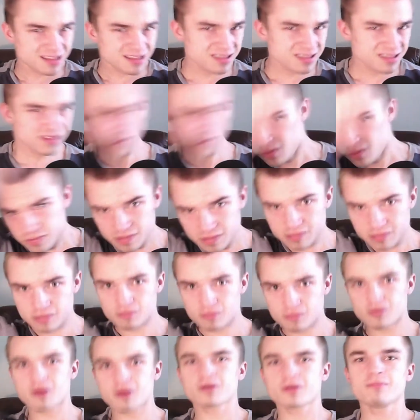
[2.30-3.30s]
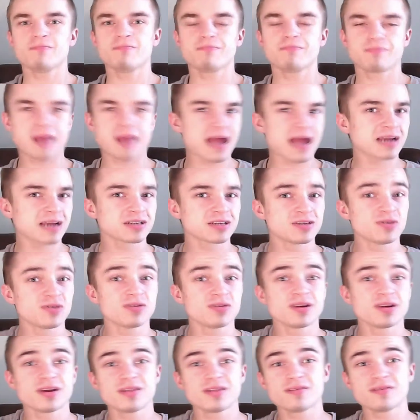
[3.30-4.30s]
Hello, welcome back to
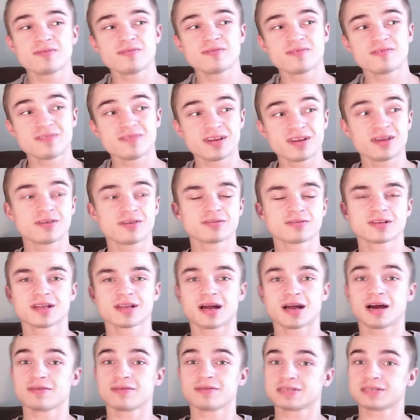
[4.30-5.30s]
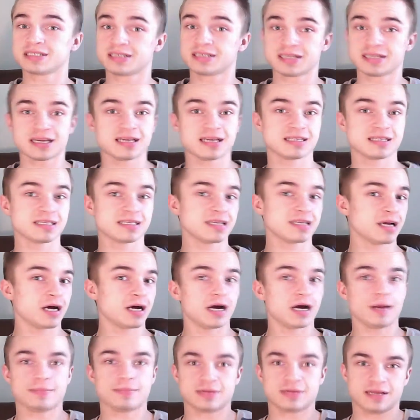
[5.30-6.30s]
another video. Obviously today is
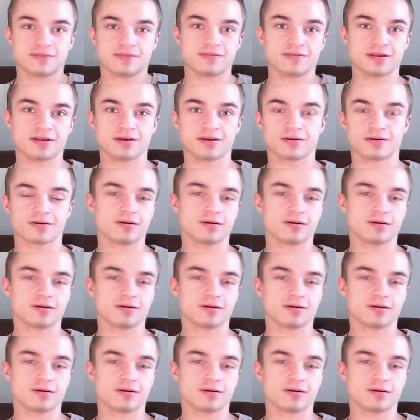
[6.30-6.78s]
an update video.